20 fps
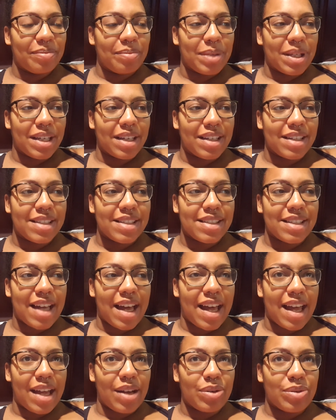because
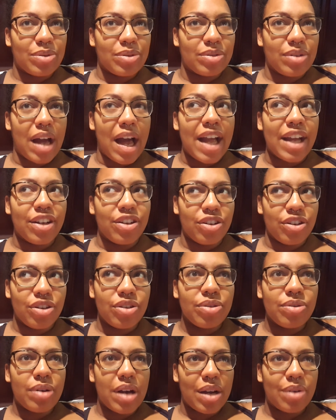I
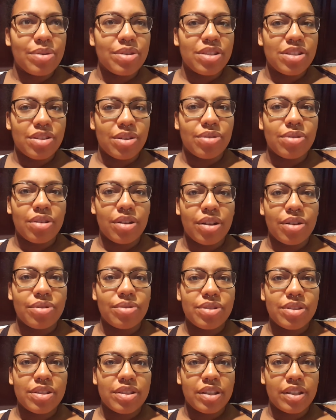knew I was so
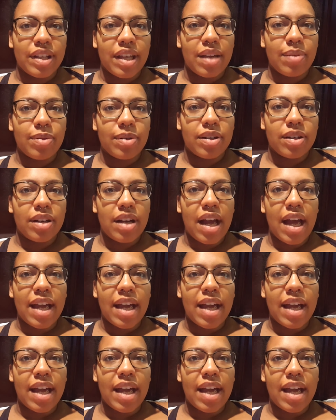close to labor.